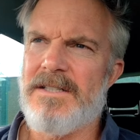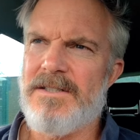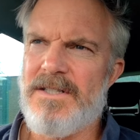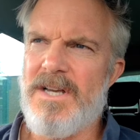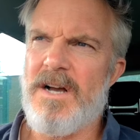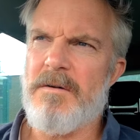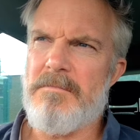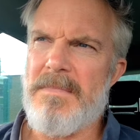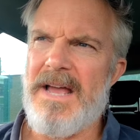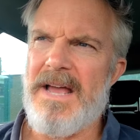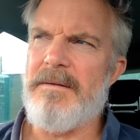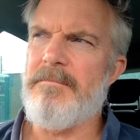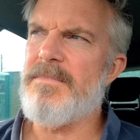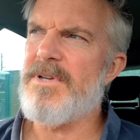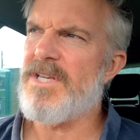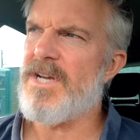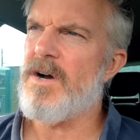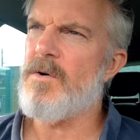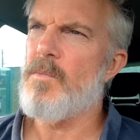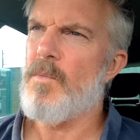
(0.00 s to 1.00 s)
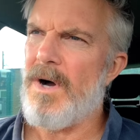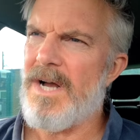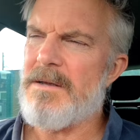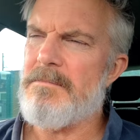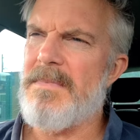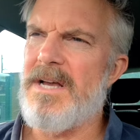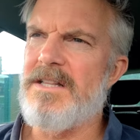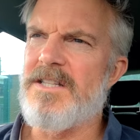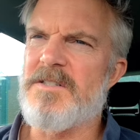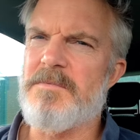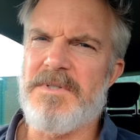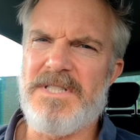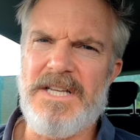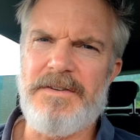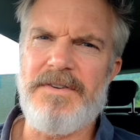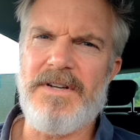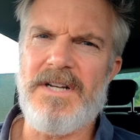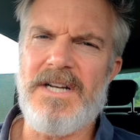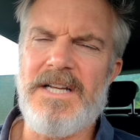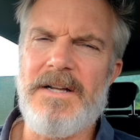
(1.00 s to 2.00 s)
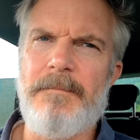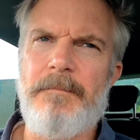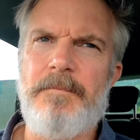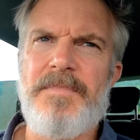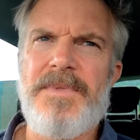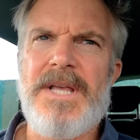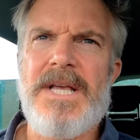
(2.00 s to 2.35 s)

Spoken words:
Young men, but young white men specifically.